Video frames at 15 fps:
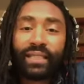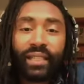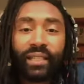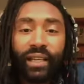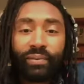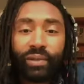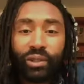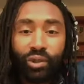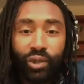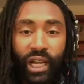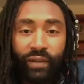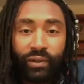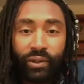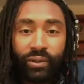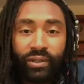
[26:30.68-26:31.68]
I love to
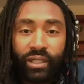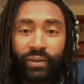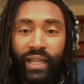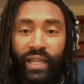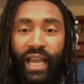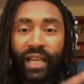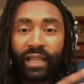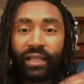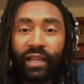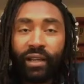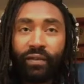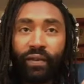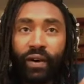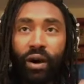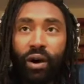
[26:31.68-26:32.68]
travel. So like, I
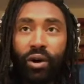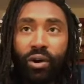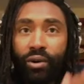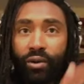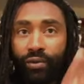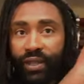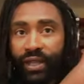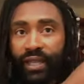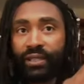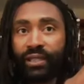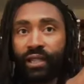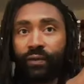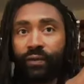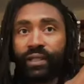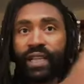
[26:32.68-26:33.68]
love all of these
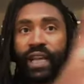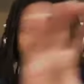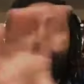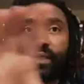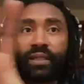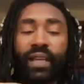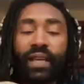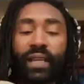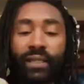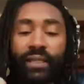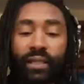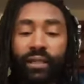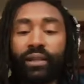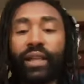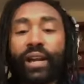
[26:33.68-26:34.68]
different types of settings.
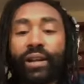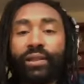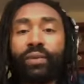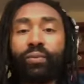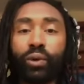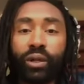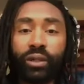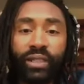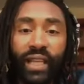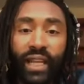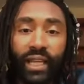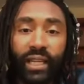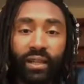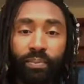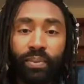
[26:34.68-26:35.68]
And a lot of them were set
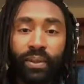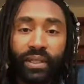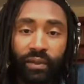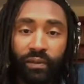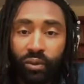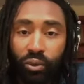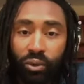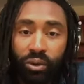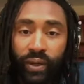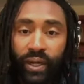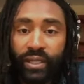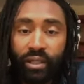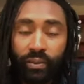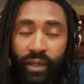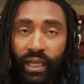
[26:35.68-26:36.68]
in the Pacific
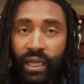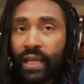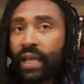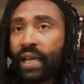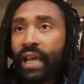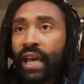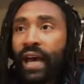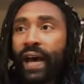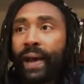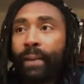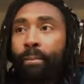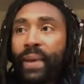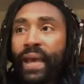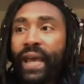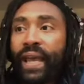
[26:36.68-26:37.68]
Northwest. I'm like, I
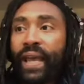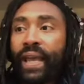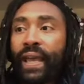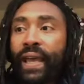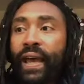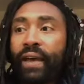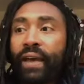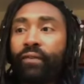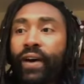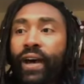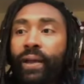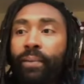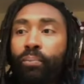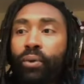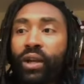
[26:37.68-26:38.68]
bet if
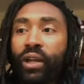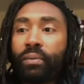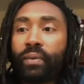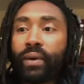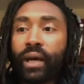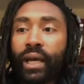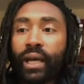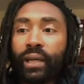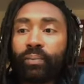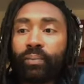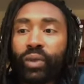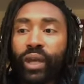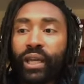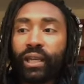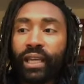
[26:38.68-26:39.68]
I bring my,
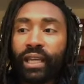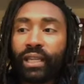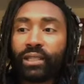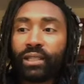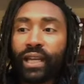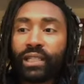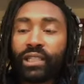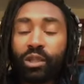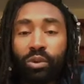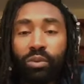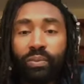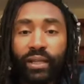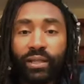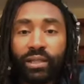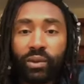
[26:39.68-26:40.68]
like, get a nice
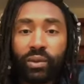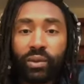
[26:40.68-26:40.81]
Superman suit,